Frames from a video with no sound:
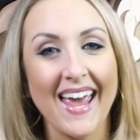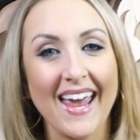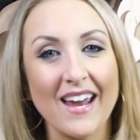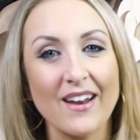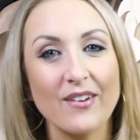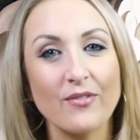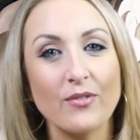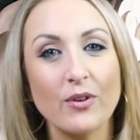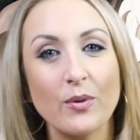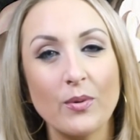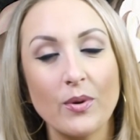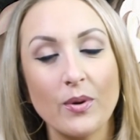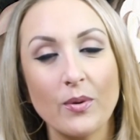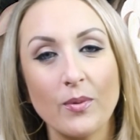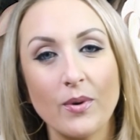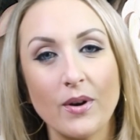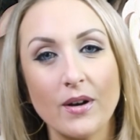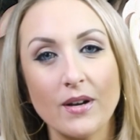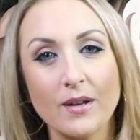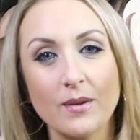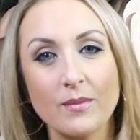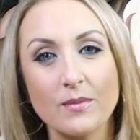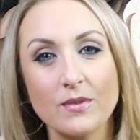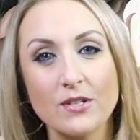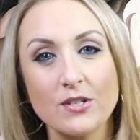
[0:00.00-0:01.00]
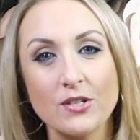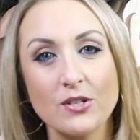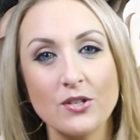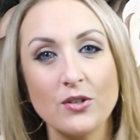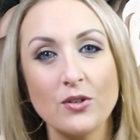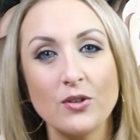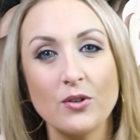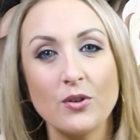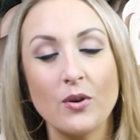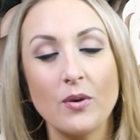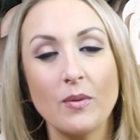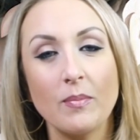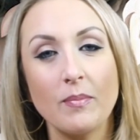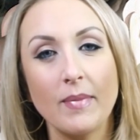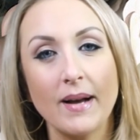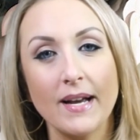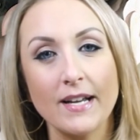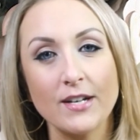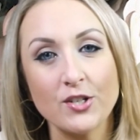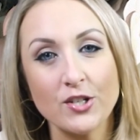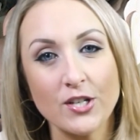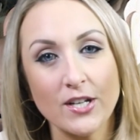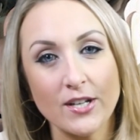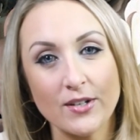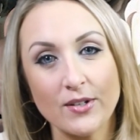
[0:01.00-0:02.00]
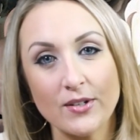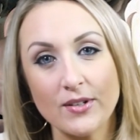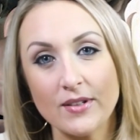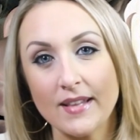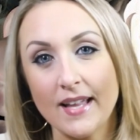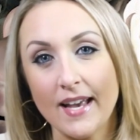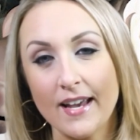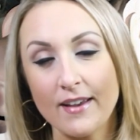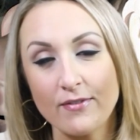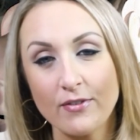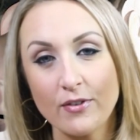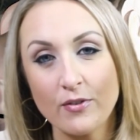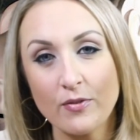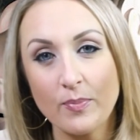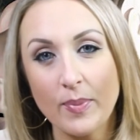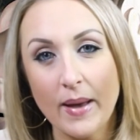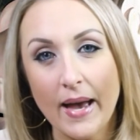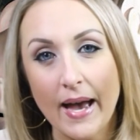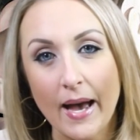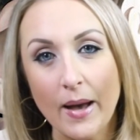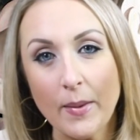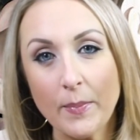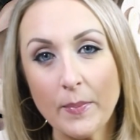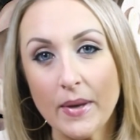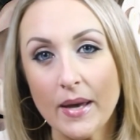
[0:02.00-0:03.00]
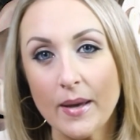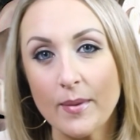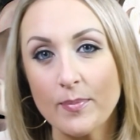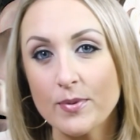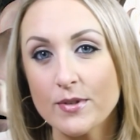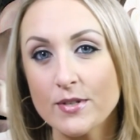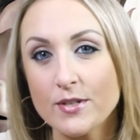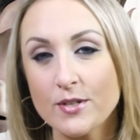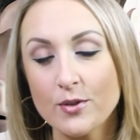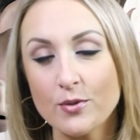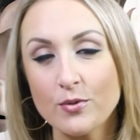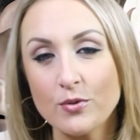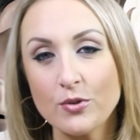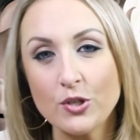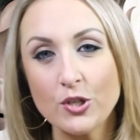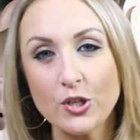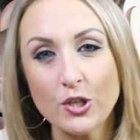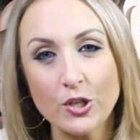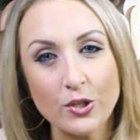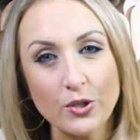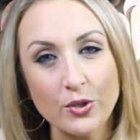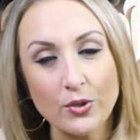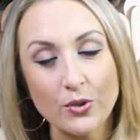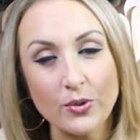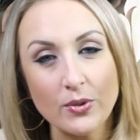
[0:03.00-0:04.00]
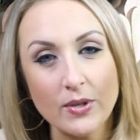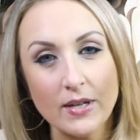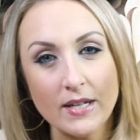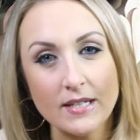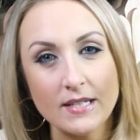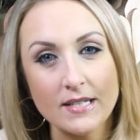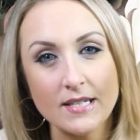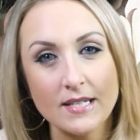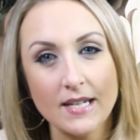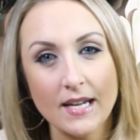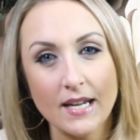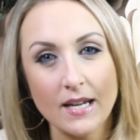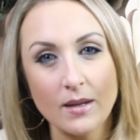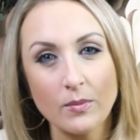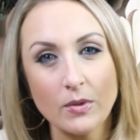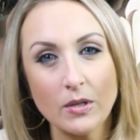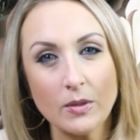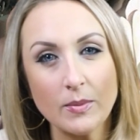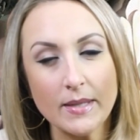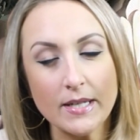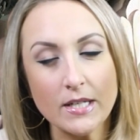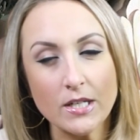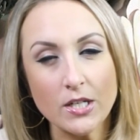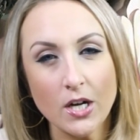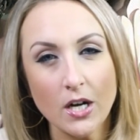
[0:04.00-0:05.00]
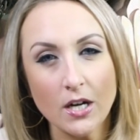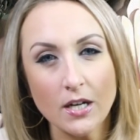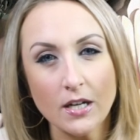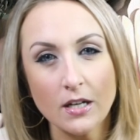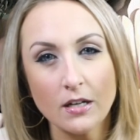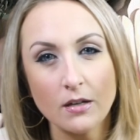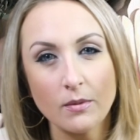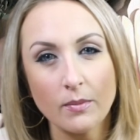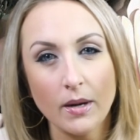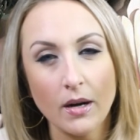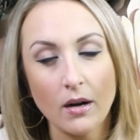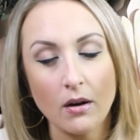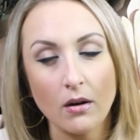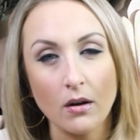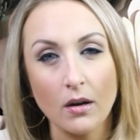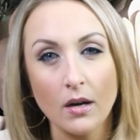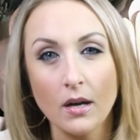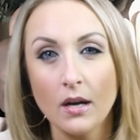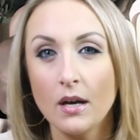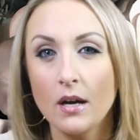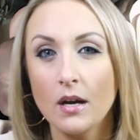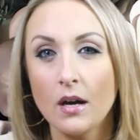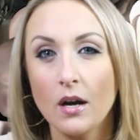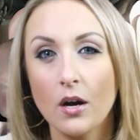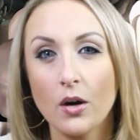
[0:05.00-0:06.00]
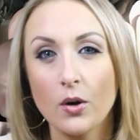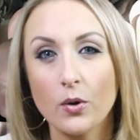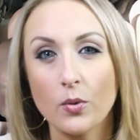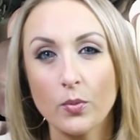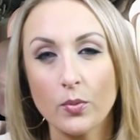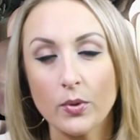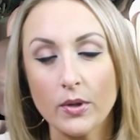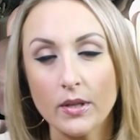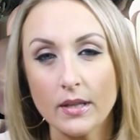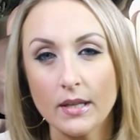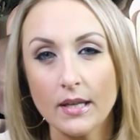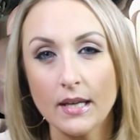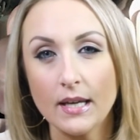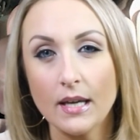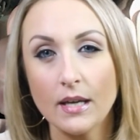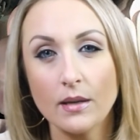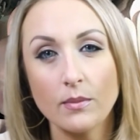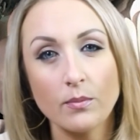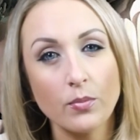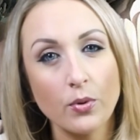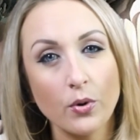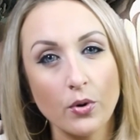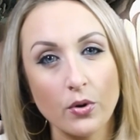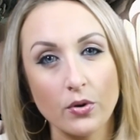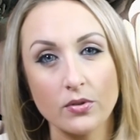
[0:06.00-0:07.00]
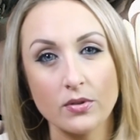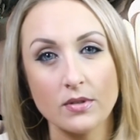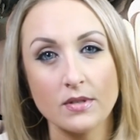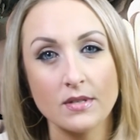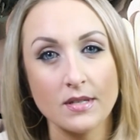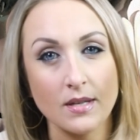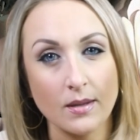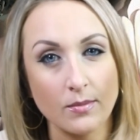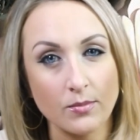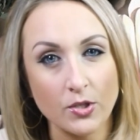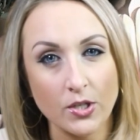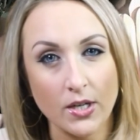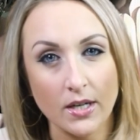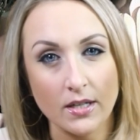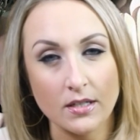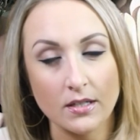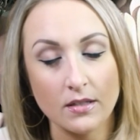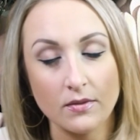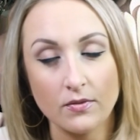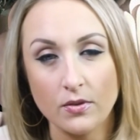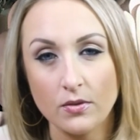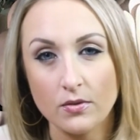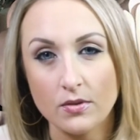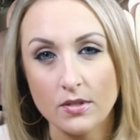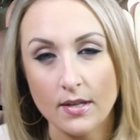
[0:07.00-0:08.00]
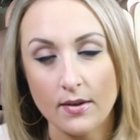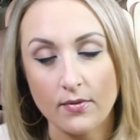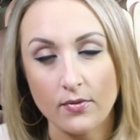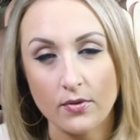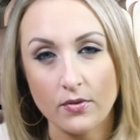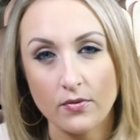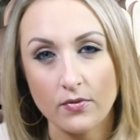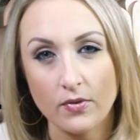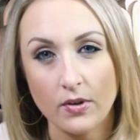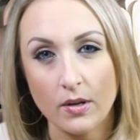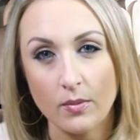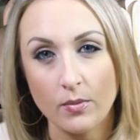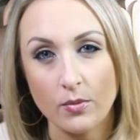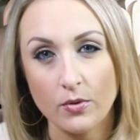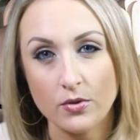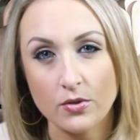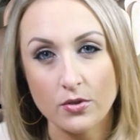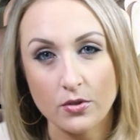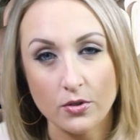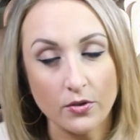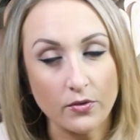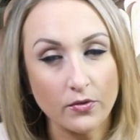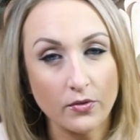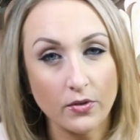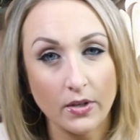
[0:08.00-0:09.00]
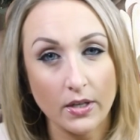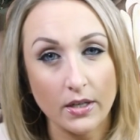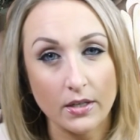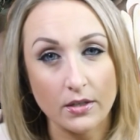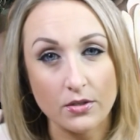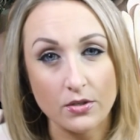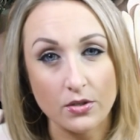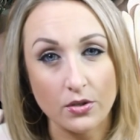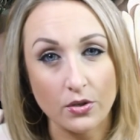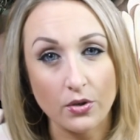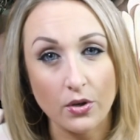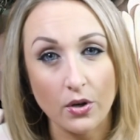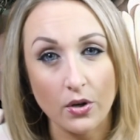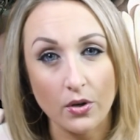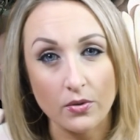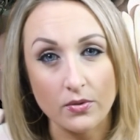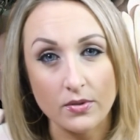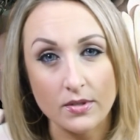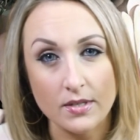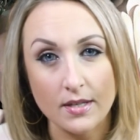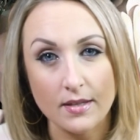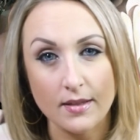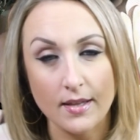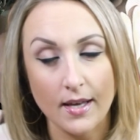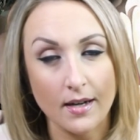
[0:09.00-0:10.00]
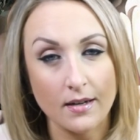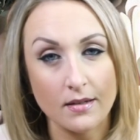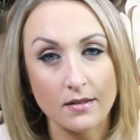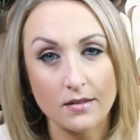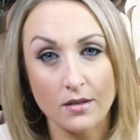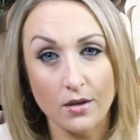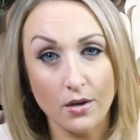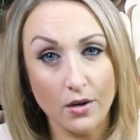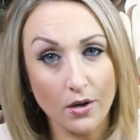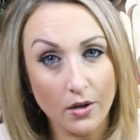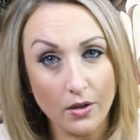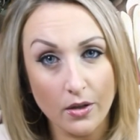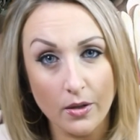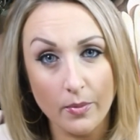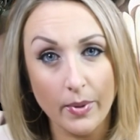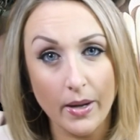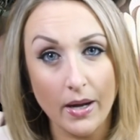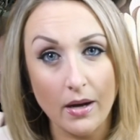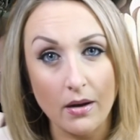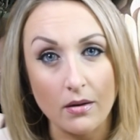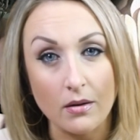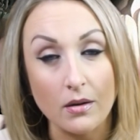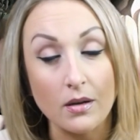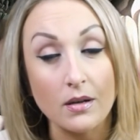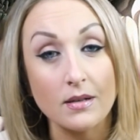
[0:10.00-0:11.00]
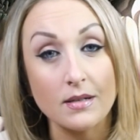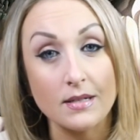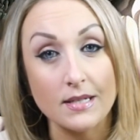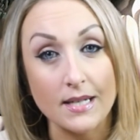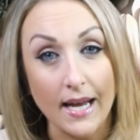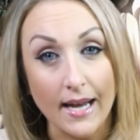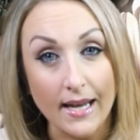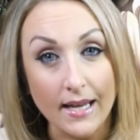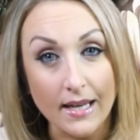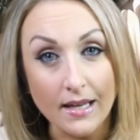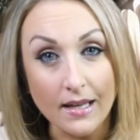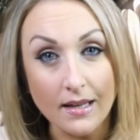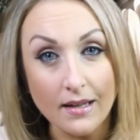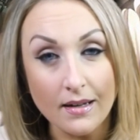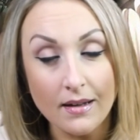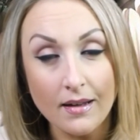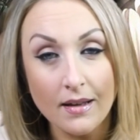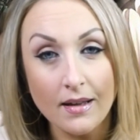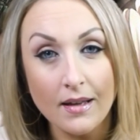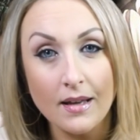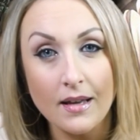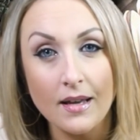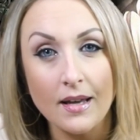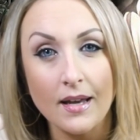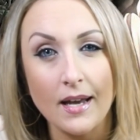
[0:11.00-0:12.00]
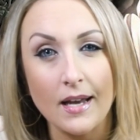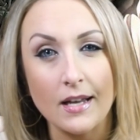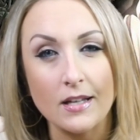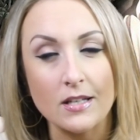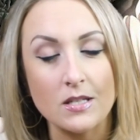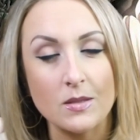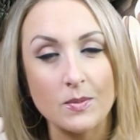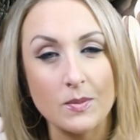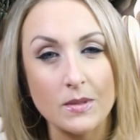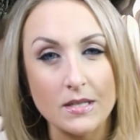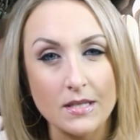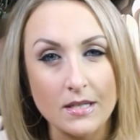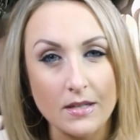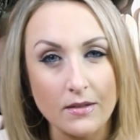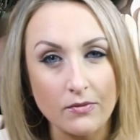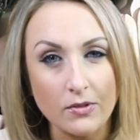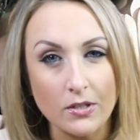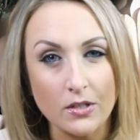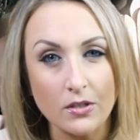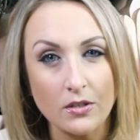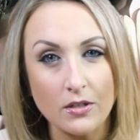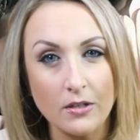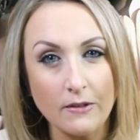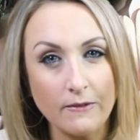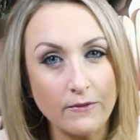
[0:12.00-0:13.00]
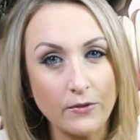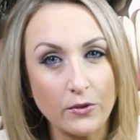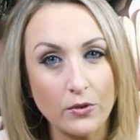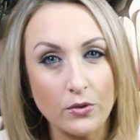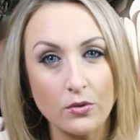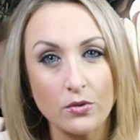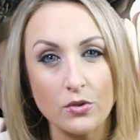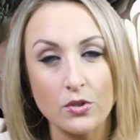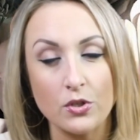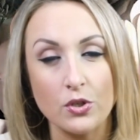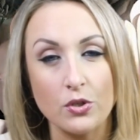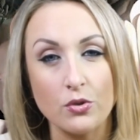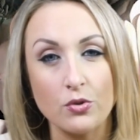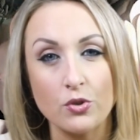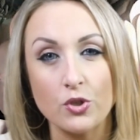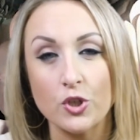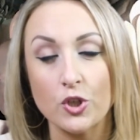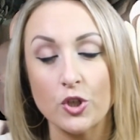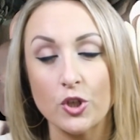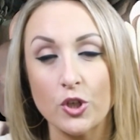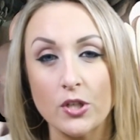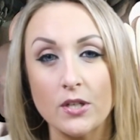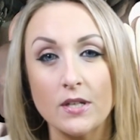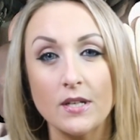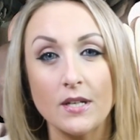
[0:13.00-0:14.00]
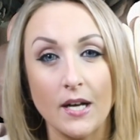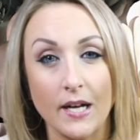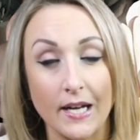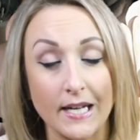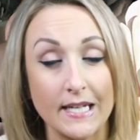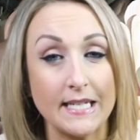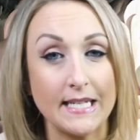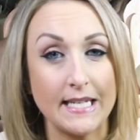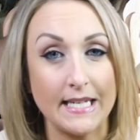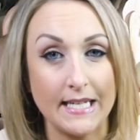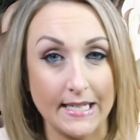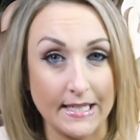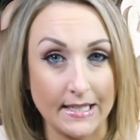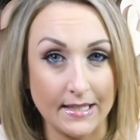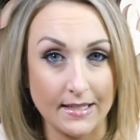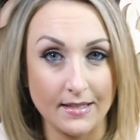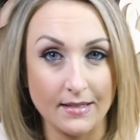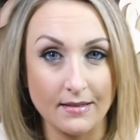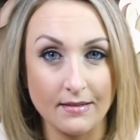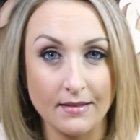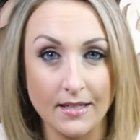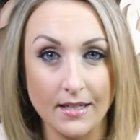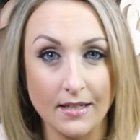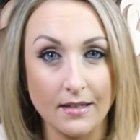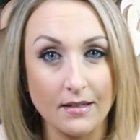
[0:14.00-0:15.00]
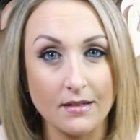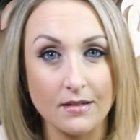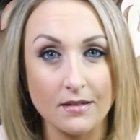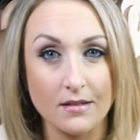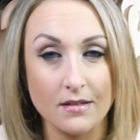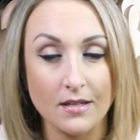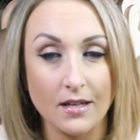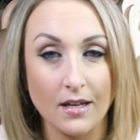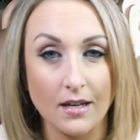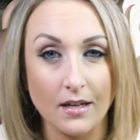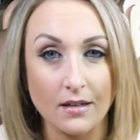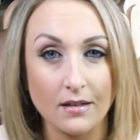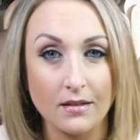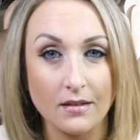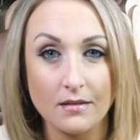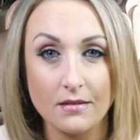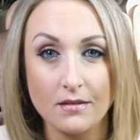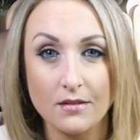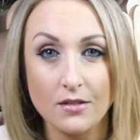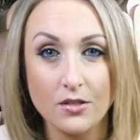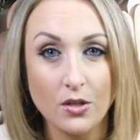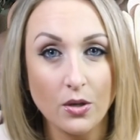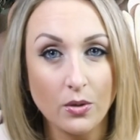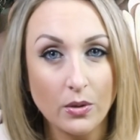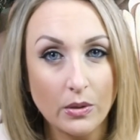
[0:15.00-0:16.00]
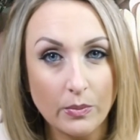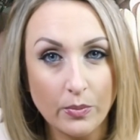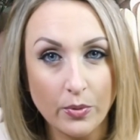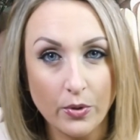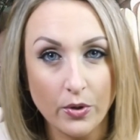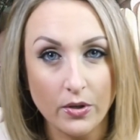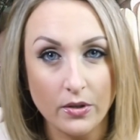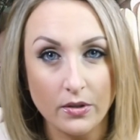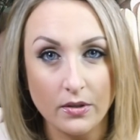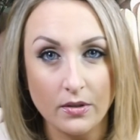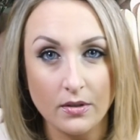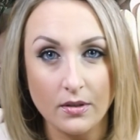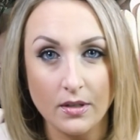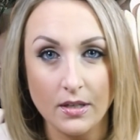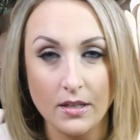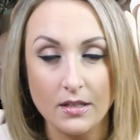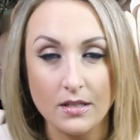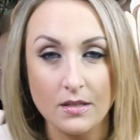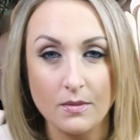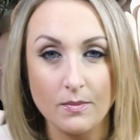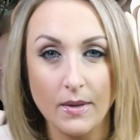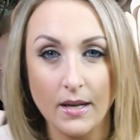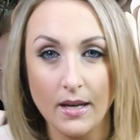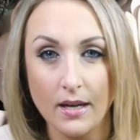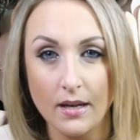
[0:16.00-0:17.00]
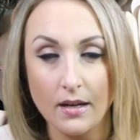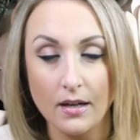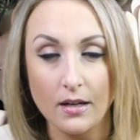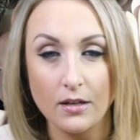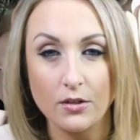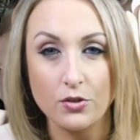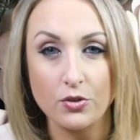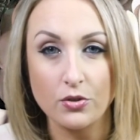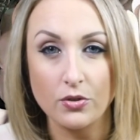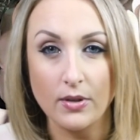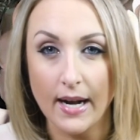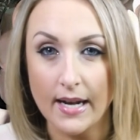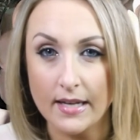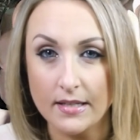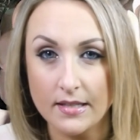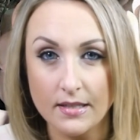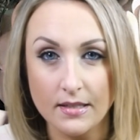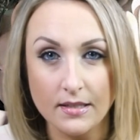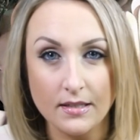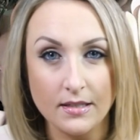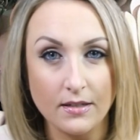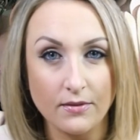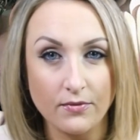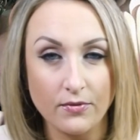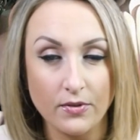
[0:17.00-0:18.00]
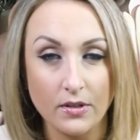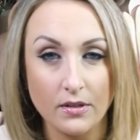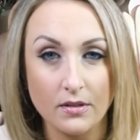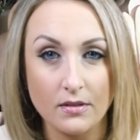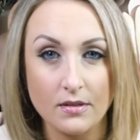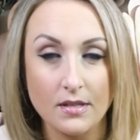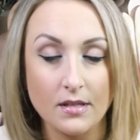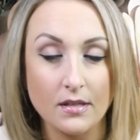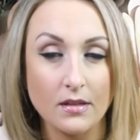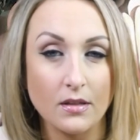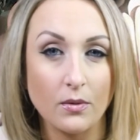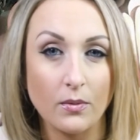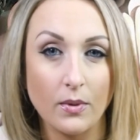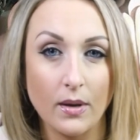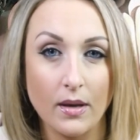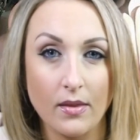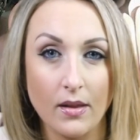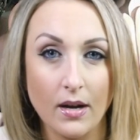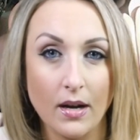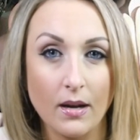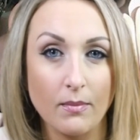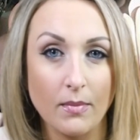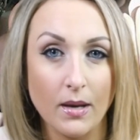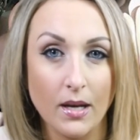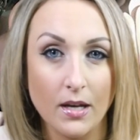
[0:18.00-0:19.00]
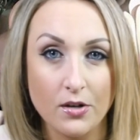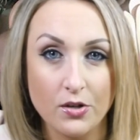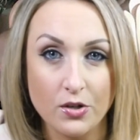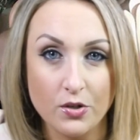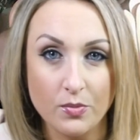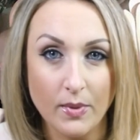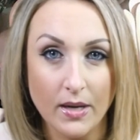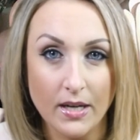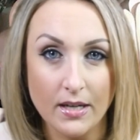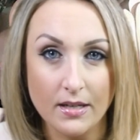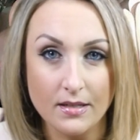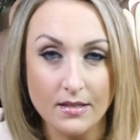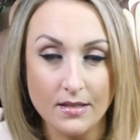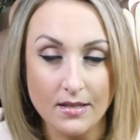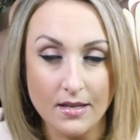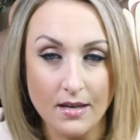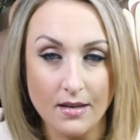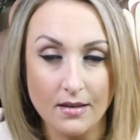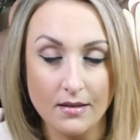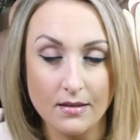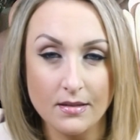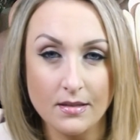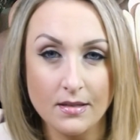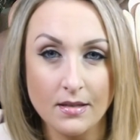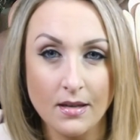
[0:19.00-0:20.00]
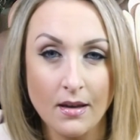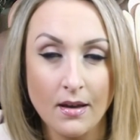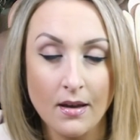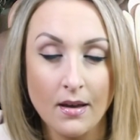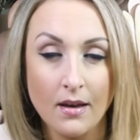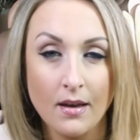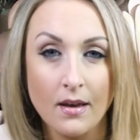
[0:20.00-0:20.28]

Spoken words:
Hey everyone, welcome to my channel Life of Pap, episode 2. And today I'm going to be talking about a really important subject if you suffer from ulcerative colitis or Crohn's, and that is all about diet and specifically foods you should not eat. It is so important. It's made a drastic difference in the way that I manage my disease.